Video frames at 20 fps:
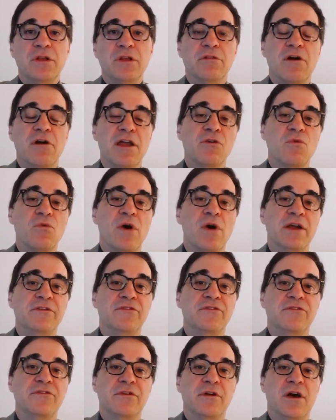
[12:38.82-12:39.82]

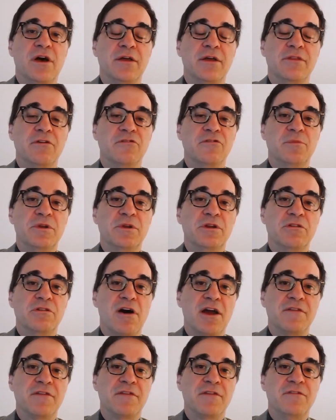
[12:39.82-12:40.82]
Likewise, there's been a
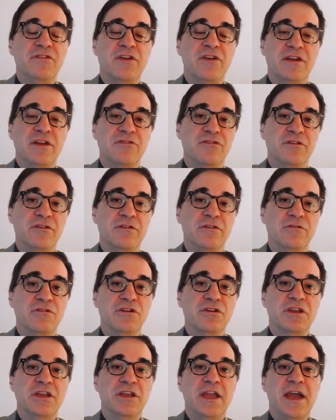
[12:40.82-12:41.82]
lot of attention
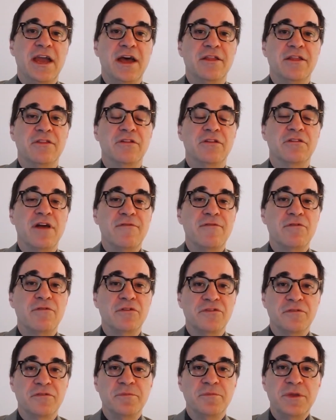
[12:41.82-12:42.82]
looking at the
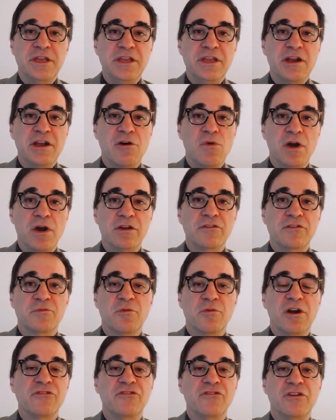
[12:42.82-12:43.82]
levels of PD-L1
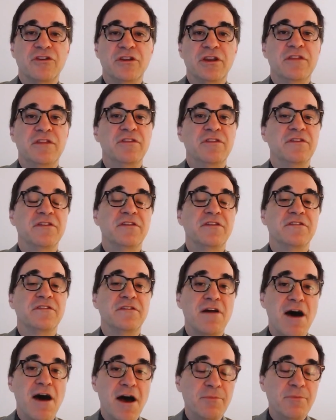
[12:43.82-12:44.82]
expression, and this has
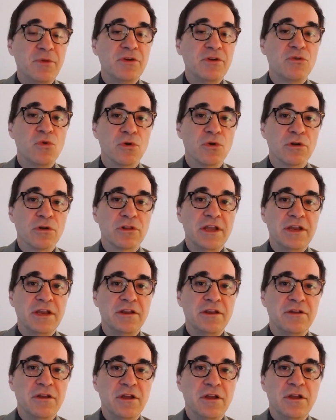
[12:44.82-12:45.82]
not been
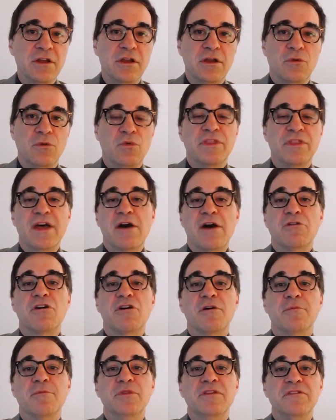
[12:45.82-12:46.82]
correlated with
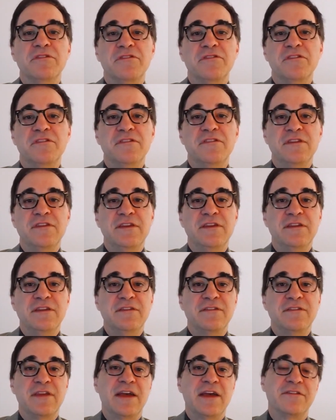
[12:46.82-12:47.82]
outcome in this
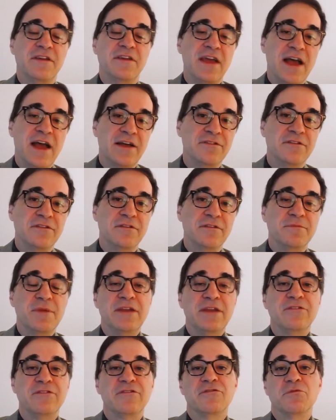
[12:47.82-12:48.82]
disease as it has in
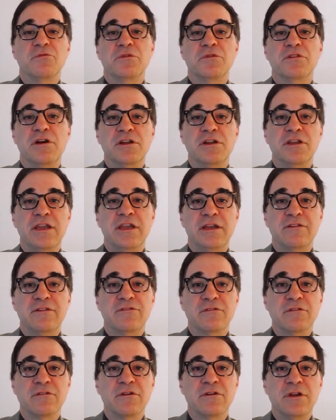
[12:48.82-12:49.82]
patients with lung
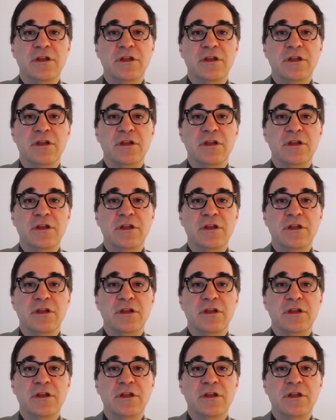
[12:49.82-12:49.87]
cancer.